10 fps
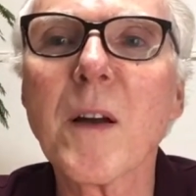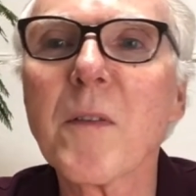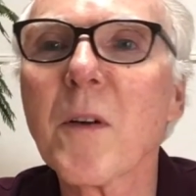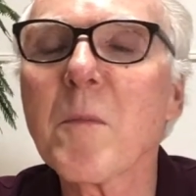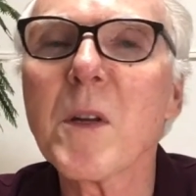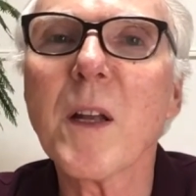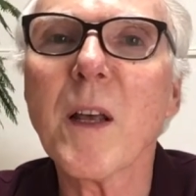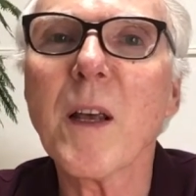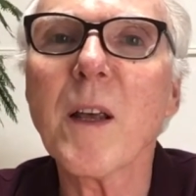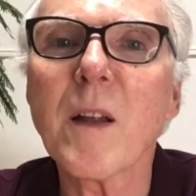From
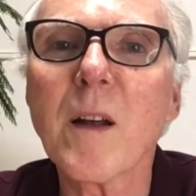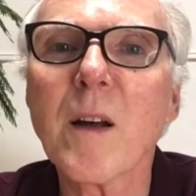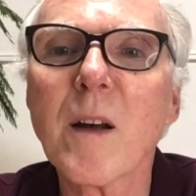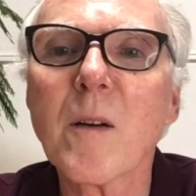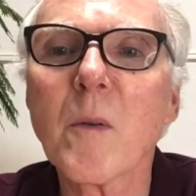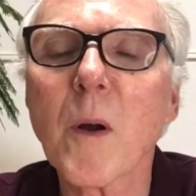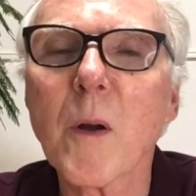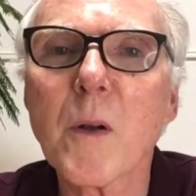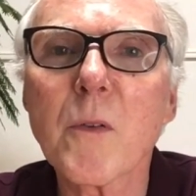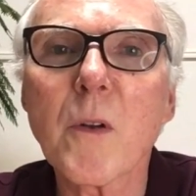today, we're
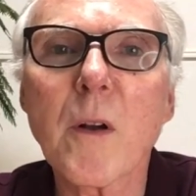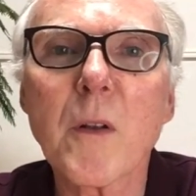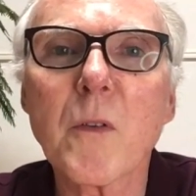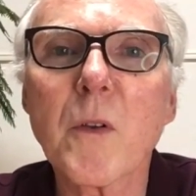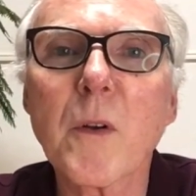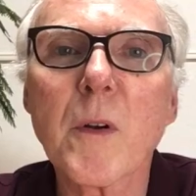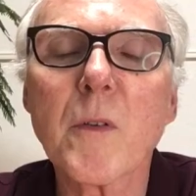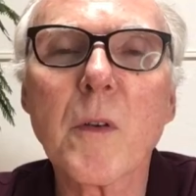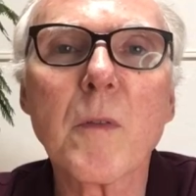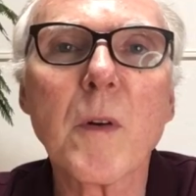going to start a series
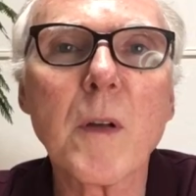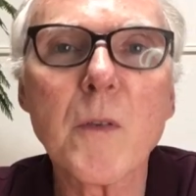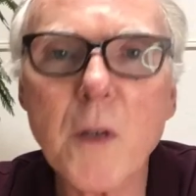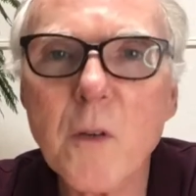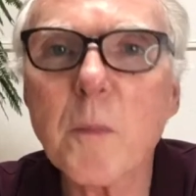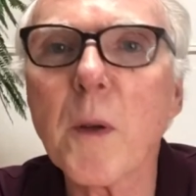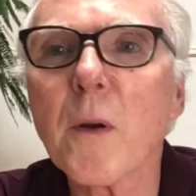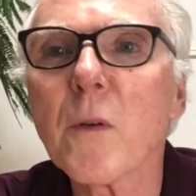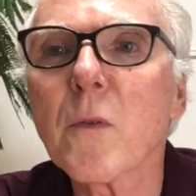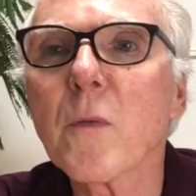of 6
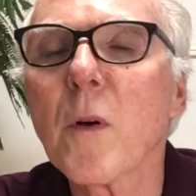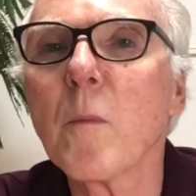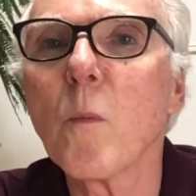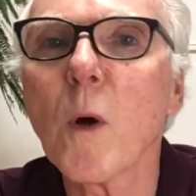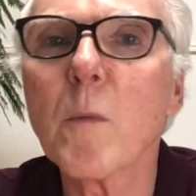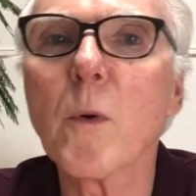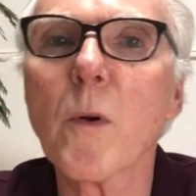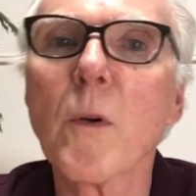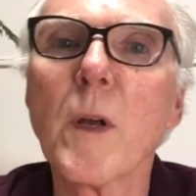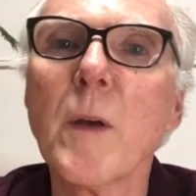beers from one
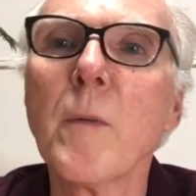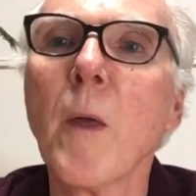brewery,